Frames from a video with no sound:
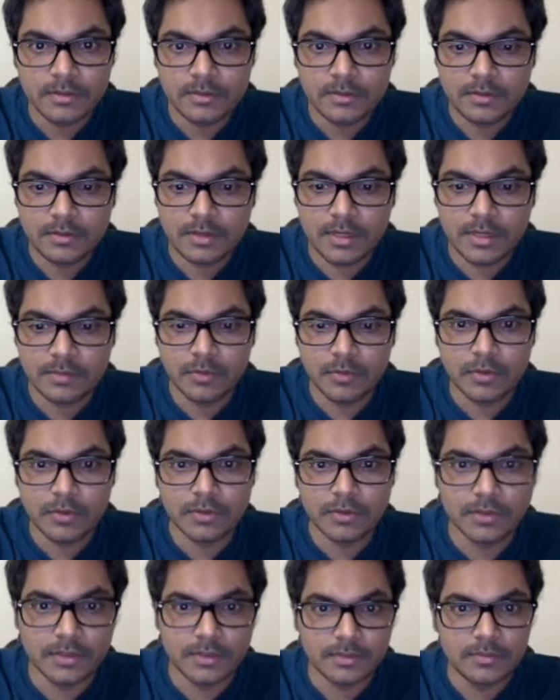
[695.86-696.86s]
high pointer
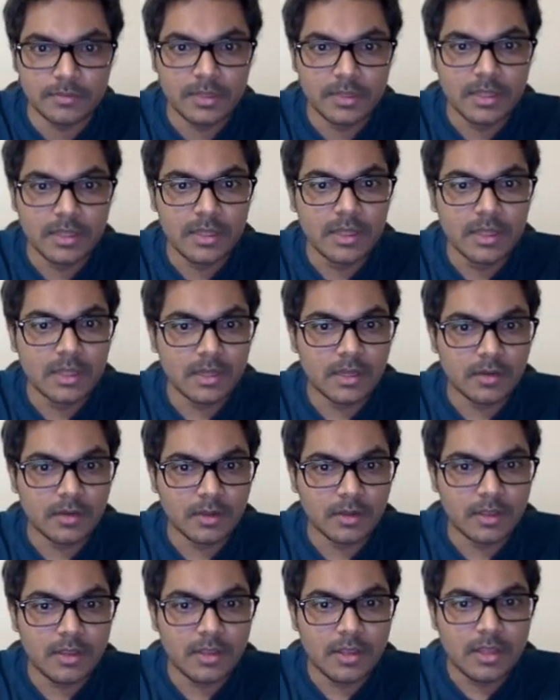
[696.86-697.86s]
here.
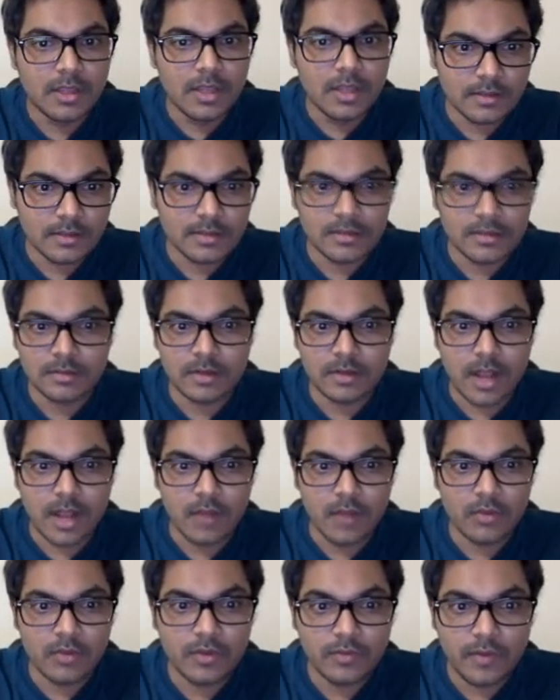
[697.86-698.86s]
Okay, so how
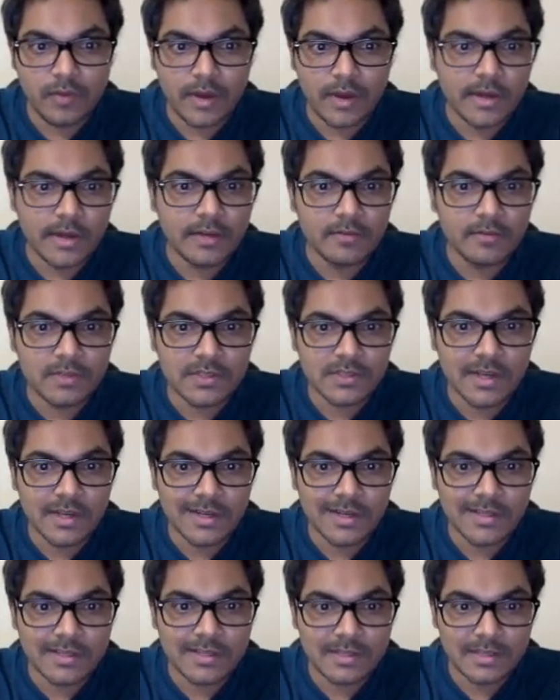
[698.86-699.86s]
do you find which side
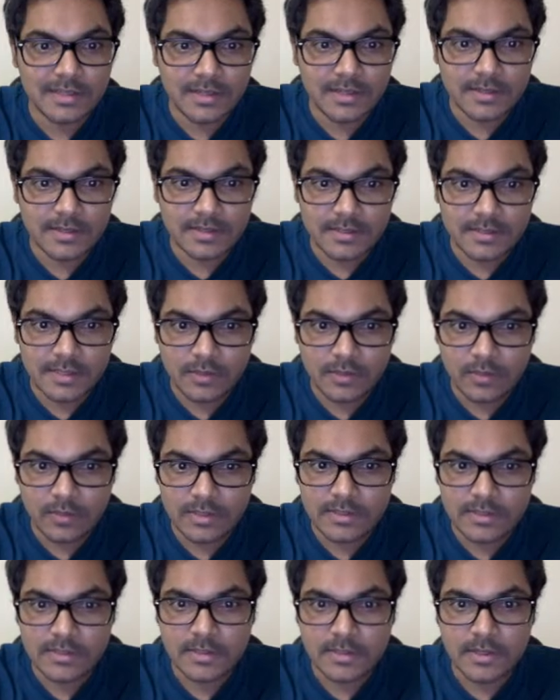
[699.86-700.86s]
is an increasing
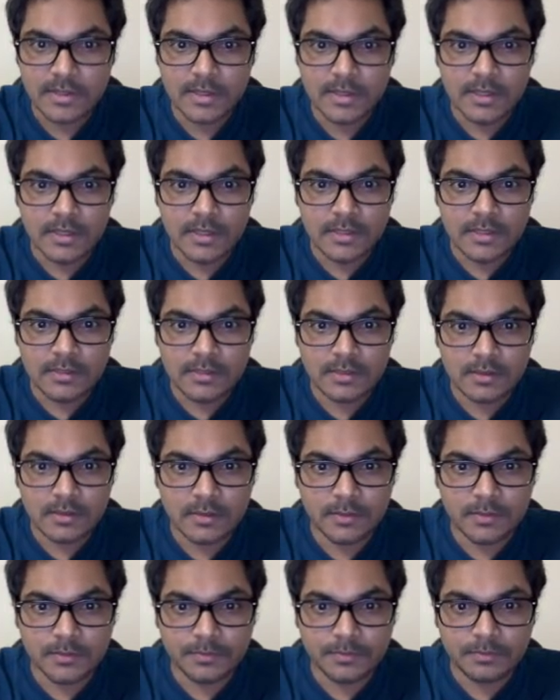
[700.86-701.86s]
sequence?
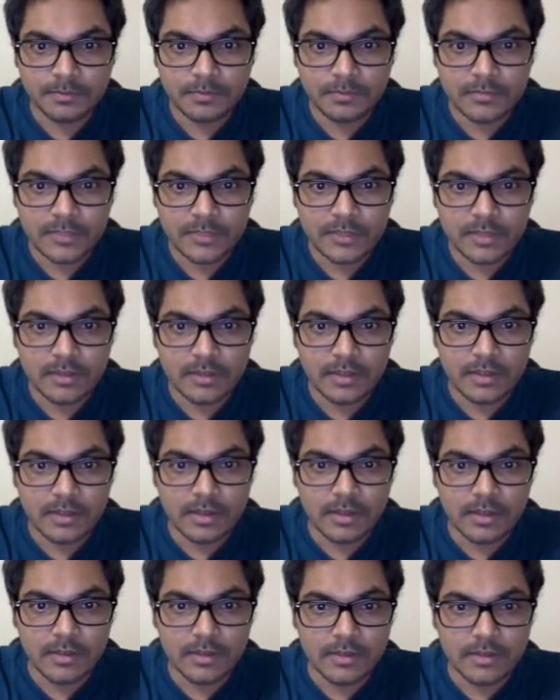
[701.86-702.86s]
So
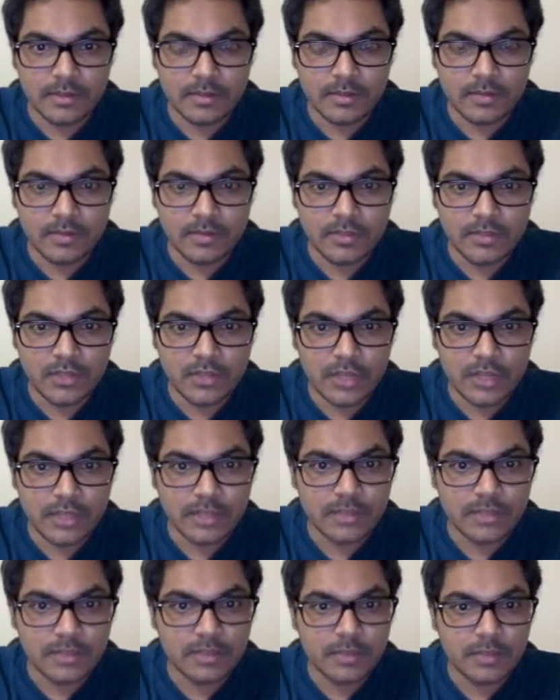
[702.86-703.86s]
we'll check
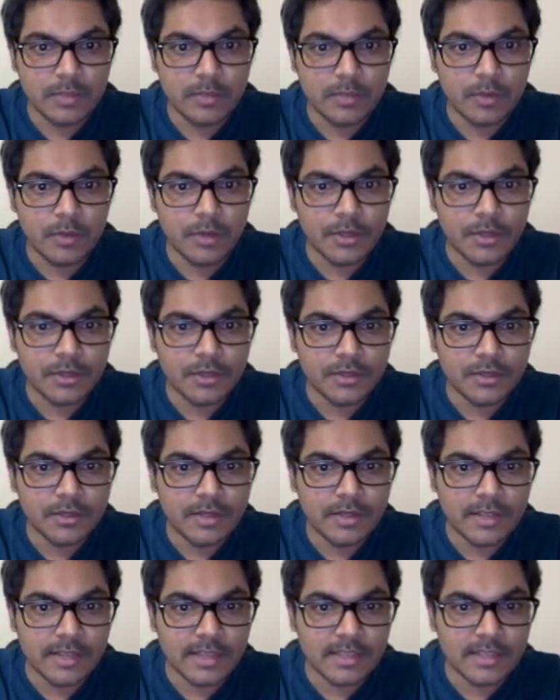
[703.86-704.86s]
the mid pointer
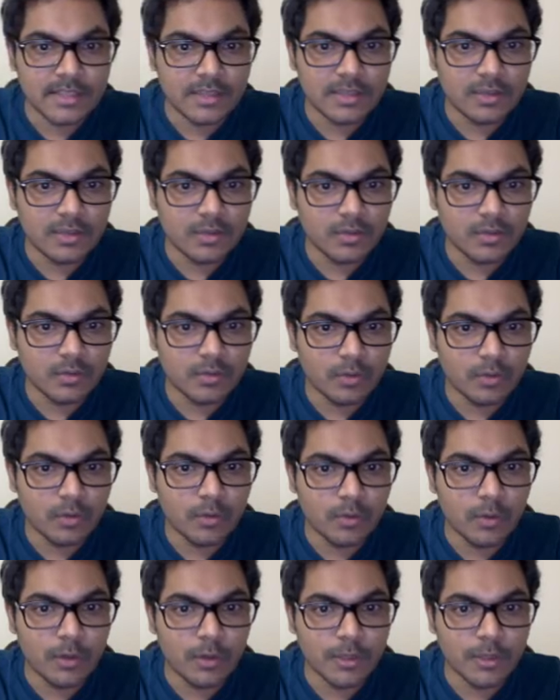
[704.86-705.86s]
against the low
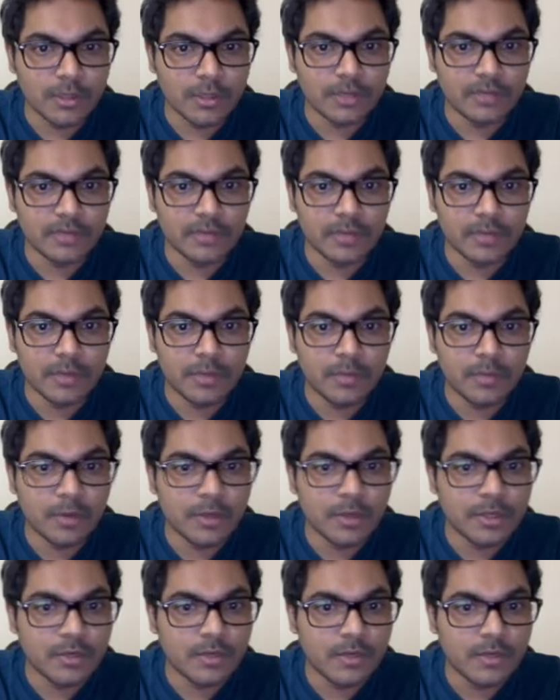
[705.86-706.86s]
pointer. If the mid
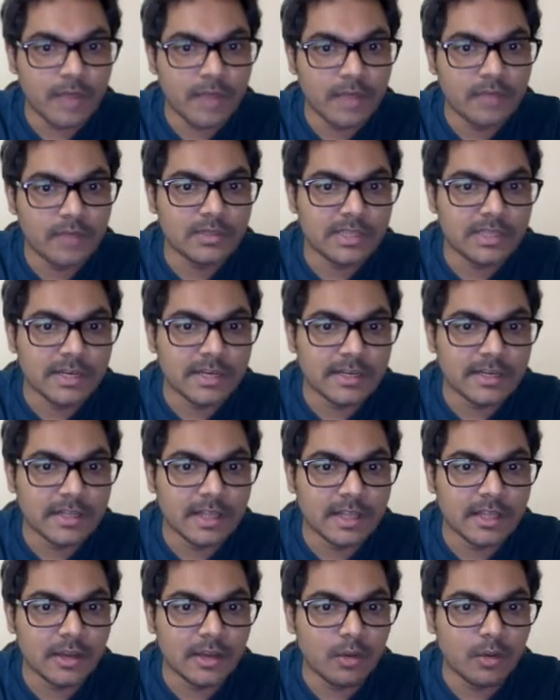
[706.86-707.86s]
pointer value is greater
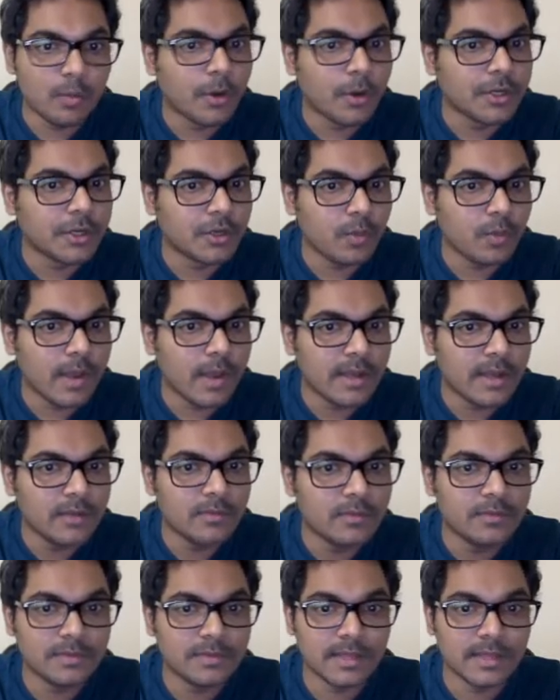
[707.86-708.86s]
than the low pointer value,
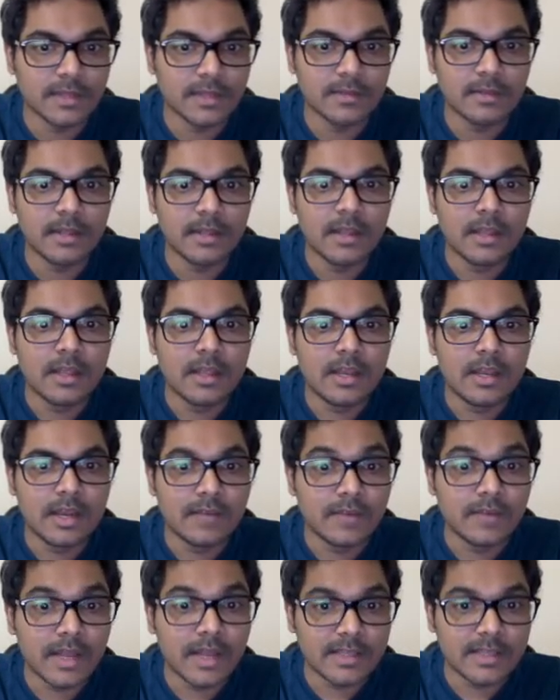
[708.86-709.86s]
then
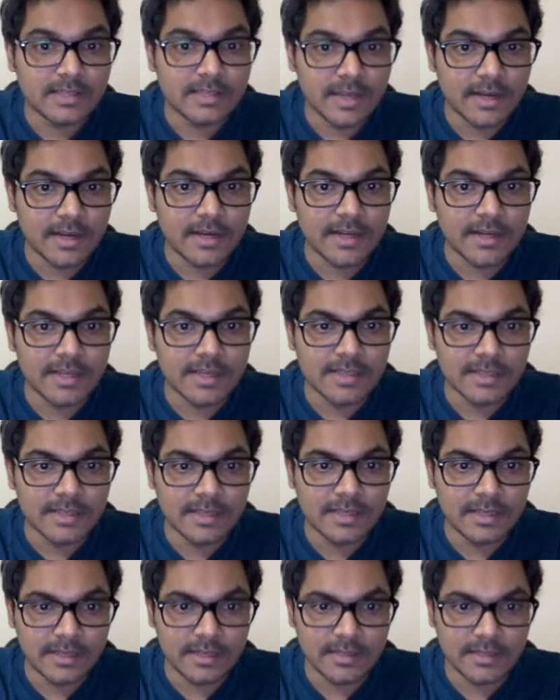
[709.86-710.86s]
left hand side is an
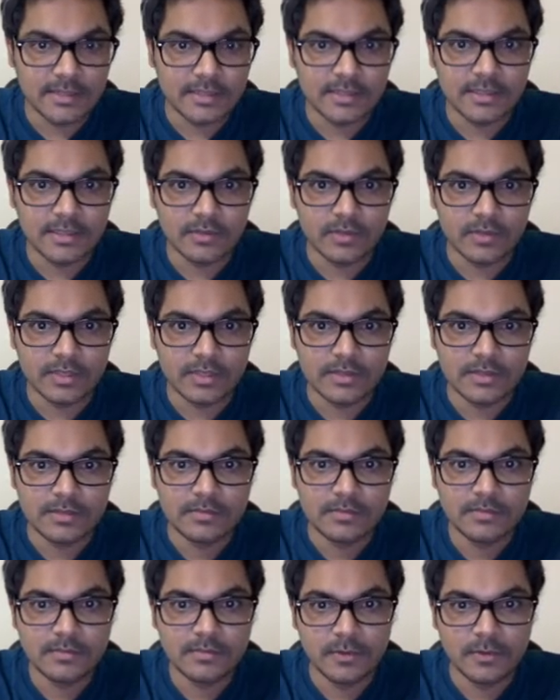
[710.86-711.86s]
increasing sequence.
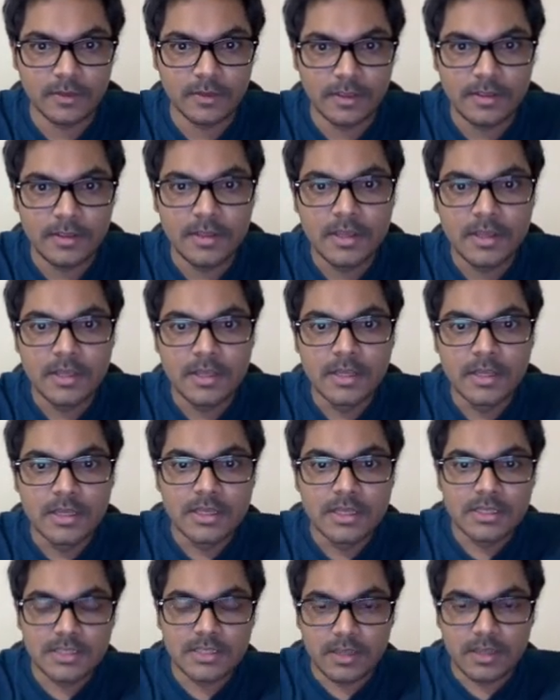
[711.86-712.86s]
Okay,
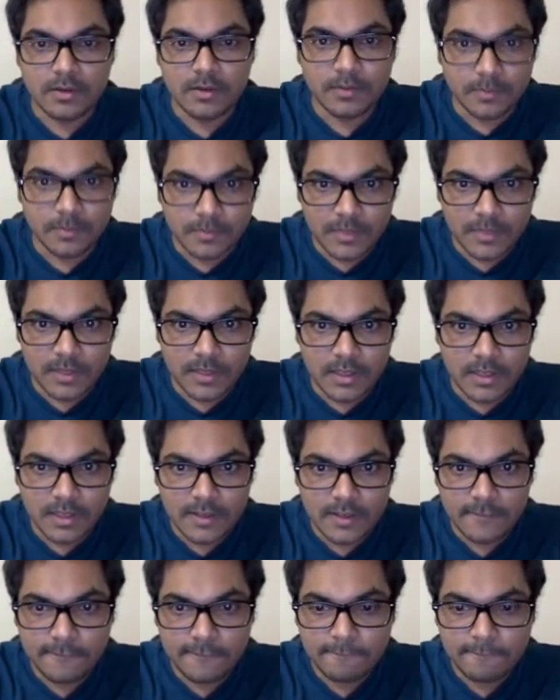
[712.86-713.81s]
so if